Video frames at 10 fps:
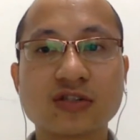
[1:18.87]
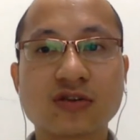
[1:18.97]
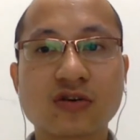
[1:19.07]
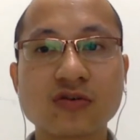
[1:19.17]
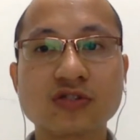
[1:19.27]

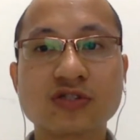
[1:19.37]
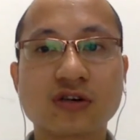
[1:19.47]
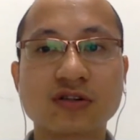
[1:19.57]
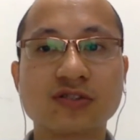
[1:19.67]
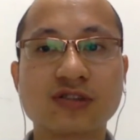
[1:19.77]
coach
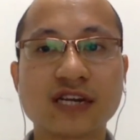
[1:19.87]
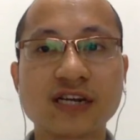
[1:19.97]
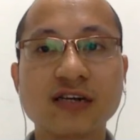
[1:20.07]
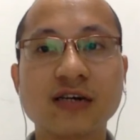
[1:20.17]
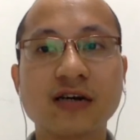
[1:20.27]
or
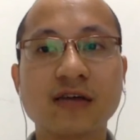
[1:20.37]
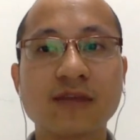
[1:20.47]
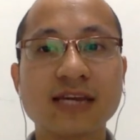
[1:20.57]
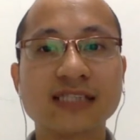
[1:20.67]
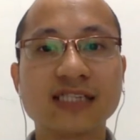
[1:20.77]
trainer,
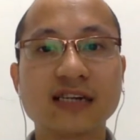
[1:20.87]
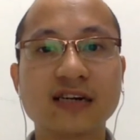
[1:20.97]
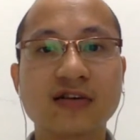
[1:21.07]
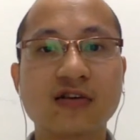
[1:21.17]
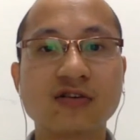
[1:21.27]
Blair Singer
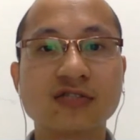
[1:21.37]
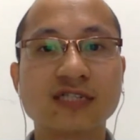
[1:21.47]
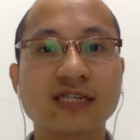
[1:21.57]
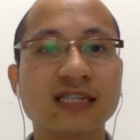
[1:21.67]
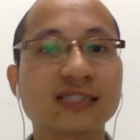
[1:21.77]
calls
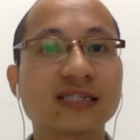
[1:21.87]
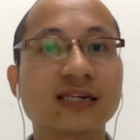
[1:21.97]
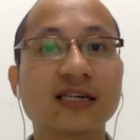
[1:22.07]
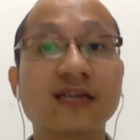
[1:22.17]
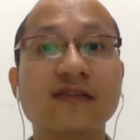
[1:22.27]
it as a
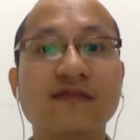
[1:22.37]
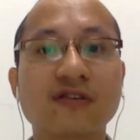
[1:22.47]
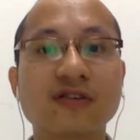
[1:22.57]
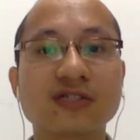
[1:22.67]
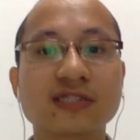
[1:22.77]
leader
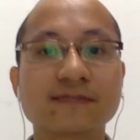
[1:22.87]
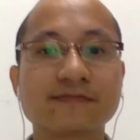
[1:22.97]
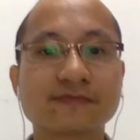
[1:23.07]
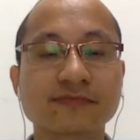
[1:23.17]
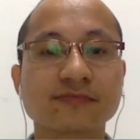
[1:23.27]
voice.
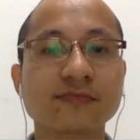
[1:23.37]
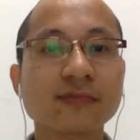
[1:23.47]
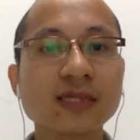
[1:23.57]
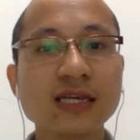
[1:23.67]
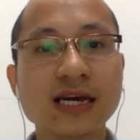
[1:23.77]

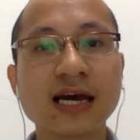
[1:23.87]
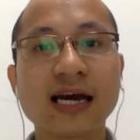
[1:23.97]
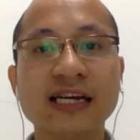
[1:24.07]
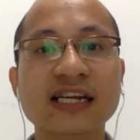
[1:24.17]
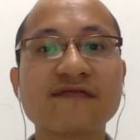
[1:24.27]
I
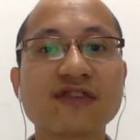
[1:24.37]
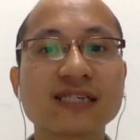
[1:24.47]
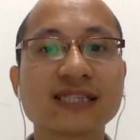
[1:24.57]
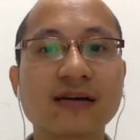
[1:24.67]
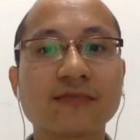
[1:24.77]
can give you an
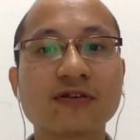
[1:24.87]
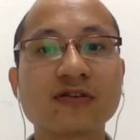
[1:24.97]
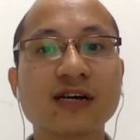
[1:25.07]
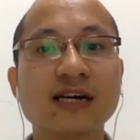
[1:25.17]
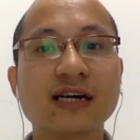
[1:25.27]

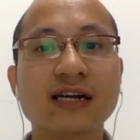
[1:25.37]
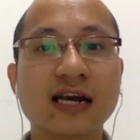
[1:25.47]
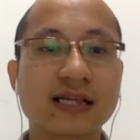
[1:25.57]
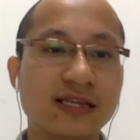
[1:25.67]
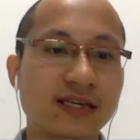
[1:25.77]
example,
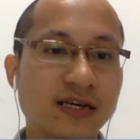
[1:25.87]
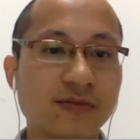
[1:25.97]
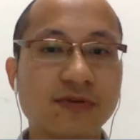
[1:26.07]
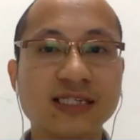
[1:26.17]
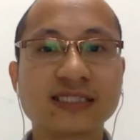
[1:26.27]
like the
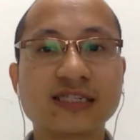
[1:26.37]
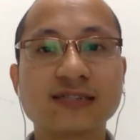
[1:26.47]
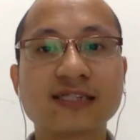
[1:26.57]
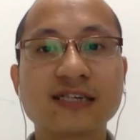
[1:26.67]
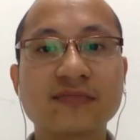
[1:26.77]
Brazil
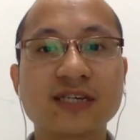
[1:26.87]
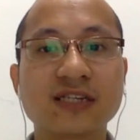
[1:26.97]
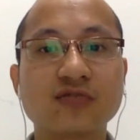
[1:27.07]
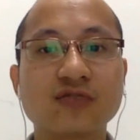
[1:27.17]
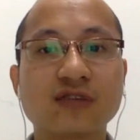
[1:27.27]
team in
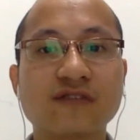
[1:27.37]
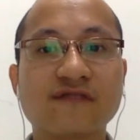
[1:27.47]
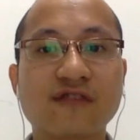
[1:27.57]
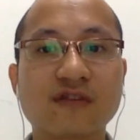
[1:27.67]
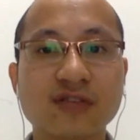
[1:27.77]

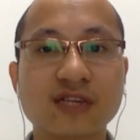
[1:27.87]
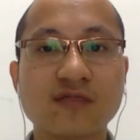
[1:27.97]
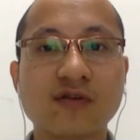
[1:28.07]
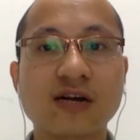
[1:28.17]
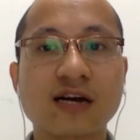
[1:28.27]
2014
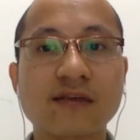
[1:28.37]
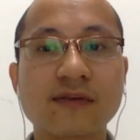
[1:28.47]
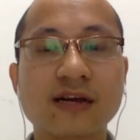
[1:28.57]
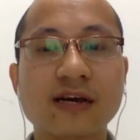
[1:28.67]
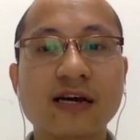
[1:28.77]
World Cup.
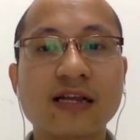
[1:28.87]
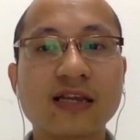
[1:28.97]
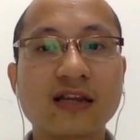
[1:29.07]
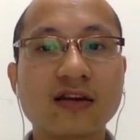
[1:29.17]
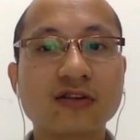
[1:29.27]
They
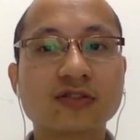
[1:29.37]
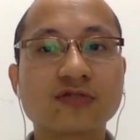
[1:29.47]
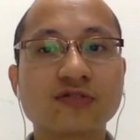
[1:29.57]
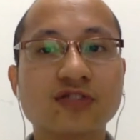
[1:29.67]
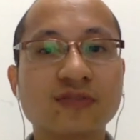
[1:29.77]
lost
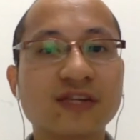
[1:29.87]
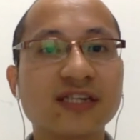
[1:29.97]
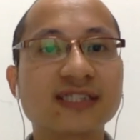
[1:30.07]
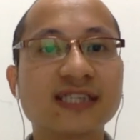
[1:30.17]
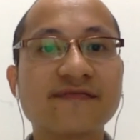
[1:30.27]
to Germany
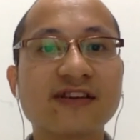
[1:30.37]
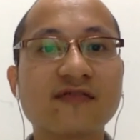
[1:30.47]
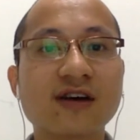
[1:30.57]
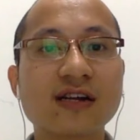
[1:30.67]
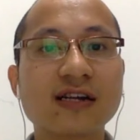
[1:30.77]

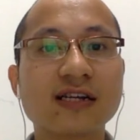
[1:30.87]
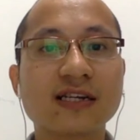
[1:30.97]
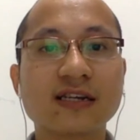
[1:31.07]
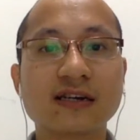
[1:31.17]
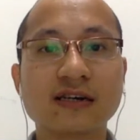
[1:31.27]
7-1 in
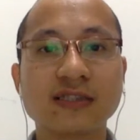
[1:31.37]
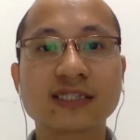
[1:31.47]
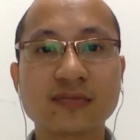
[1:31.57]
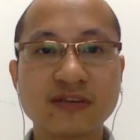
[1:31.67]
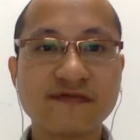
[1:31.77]
the
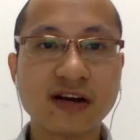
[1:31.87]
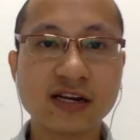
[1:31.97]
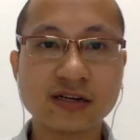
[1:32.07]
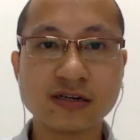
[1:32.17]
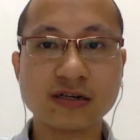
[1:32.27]
semi-final.